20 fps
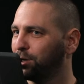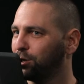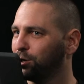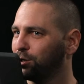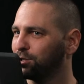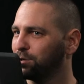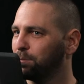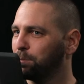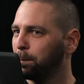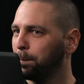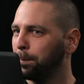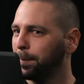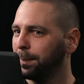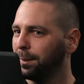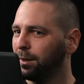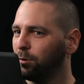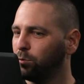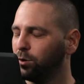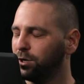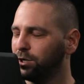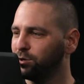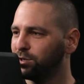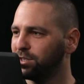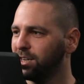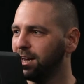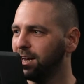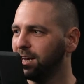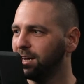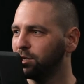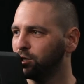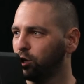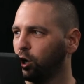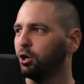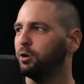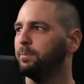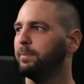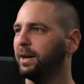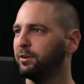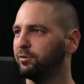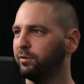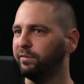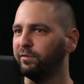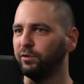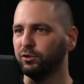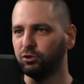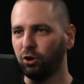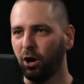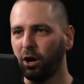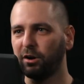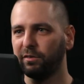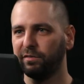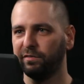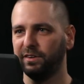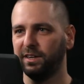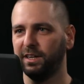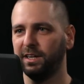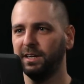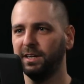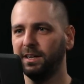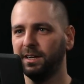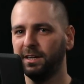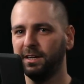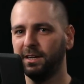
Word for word: because when you say documentary photography,